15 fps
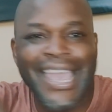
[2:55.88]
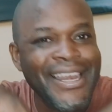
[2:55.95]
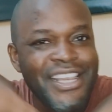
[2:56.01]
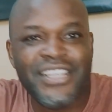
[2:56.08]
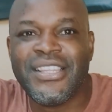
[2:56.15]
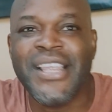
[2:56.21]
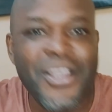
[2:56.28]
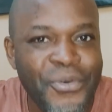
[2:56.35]

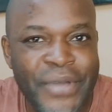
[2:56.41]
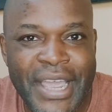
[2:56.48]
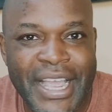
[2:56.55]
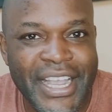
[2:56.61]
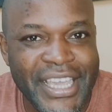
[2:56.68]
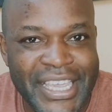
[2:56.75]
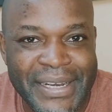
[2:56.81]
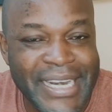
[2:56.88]
anything
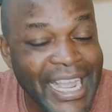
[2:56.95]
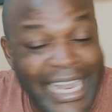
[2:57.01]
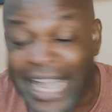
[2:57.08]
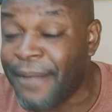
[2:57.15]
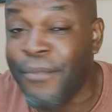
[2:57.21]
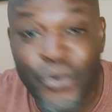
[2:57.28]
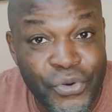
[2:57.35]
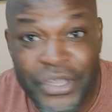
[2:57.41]
where in a
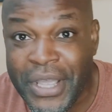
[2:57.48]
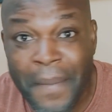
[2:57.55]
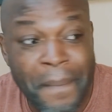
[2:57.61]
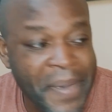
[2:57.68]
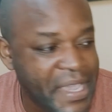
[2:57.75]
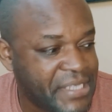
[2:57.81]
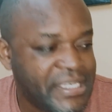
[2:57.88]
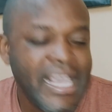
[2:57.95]

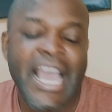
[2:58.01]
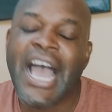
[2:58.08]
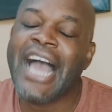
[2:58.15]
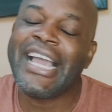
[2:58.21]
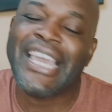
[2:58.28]
Cameroonian base,